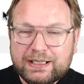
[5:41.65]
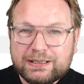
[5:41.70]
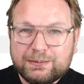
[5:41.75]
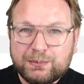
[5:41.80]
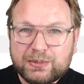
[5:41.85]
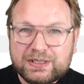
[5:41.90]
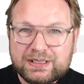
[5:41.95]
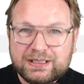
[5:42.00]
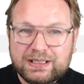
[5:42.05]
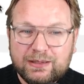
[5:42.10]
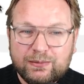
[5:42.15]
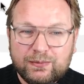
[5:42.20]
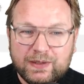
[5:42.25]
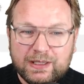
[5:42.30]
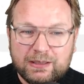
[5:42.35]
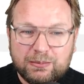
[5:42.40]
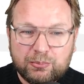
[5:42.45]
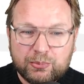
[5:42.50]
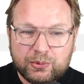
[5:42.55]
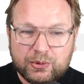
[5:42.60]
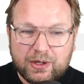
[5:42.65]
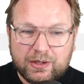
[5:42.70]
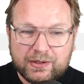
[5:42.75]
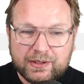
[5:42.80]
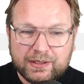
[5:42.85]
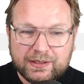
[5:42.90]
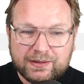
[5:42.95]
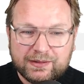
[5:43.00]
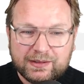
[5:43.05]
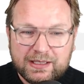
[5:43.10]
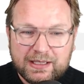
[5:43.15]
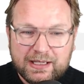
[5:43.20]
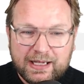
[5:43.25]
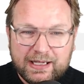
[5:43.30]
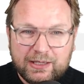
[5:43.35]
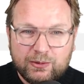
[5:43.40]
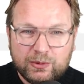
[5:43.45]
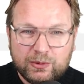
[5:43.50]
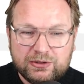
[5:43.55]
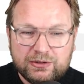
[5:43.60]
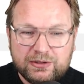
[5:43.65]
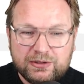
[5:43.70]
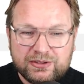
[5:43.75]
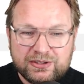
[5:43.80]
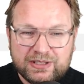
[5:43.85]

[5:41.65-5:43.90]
specific product. And then once you